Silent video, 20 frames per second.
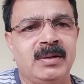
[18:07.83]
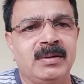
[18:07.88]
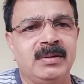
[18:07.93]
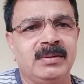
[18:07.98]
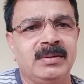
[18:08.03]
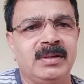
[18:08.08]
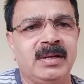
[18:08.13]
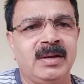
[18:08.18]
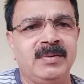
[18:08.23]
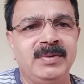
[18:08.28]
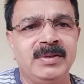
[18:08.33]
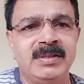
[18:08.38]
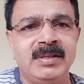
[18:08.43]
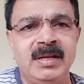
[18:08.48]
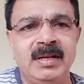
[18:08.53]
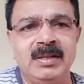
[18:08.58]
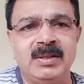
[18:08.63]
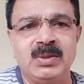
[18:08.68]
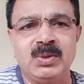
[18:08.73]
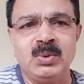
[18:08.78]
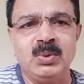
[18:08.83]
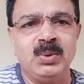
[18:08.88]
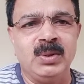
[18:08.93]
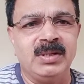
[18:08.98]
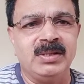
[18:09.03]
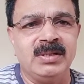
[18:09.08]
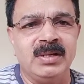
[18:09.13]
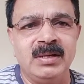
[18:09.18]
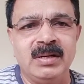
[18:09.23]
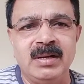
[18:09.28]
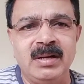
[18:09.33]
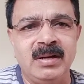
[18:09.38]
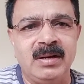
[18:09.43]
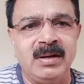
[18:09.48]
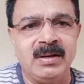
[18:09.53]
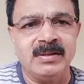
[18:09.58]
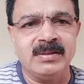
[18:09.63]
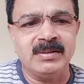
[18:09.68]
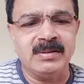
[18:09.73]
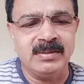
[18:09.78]
Can we see it? So it isn't
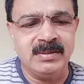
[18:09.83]
colorless.